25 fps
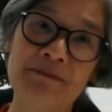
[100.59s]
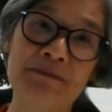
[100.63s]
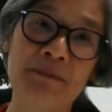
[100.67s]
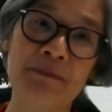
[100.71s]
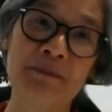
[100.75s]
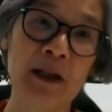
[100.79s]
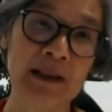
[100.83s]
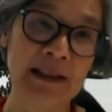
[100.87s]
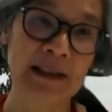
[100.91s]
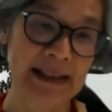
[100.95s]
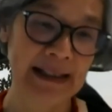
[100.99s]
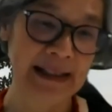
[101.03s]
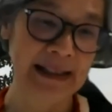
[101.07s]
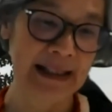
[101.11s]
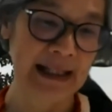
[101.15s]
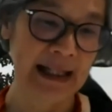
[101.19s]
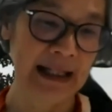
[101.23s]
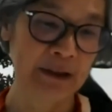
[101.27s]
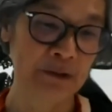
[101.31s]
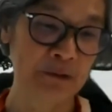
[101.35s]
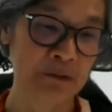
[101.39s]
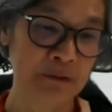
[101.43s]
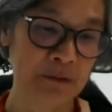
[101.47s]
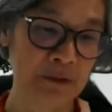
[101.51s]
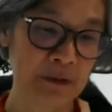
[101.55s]
Polly
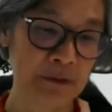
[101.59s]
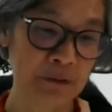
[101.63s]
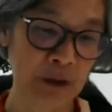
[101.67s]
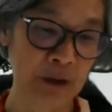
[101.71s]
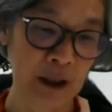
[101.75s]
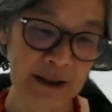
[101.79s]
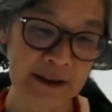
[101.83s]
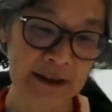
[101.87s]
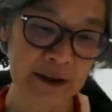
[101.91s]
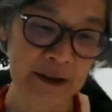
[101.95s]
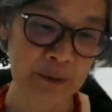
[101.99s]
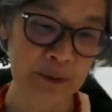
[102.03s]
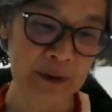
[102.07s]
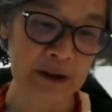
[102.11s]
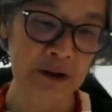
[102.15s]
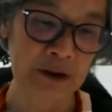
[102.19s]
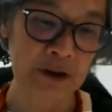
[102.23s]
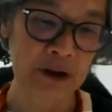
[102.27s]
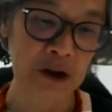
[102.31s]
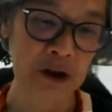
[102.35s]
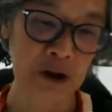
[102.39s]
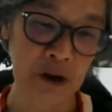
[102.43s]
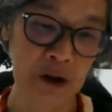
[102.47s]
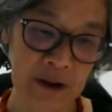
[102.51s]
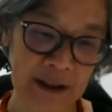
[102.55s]
and Ros will
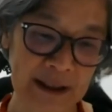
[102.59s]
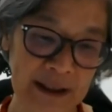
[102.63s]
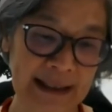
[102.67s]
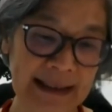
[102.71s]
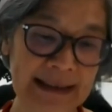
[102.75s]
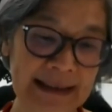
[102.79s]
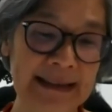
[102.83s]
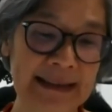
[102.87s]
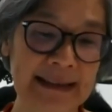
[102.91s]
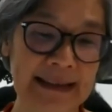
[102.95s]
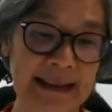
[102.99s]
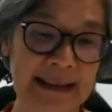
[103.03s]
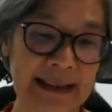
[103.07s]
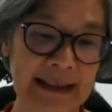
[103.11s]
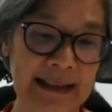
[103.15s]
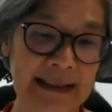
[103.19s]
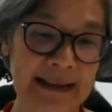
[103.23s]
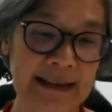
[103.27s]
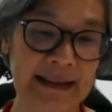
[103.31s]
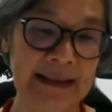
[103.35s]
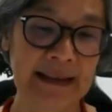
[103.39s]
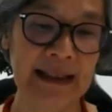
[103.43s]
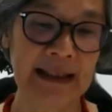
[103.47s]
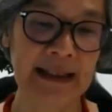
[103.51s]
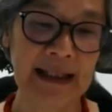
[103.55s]
join us
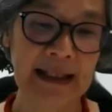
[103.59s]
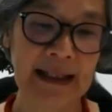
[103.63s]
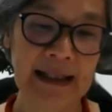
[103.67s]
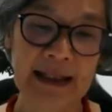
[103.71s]
in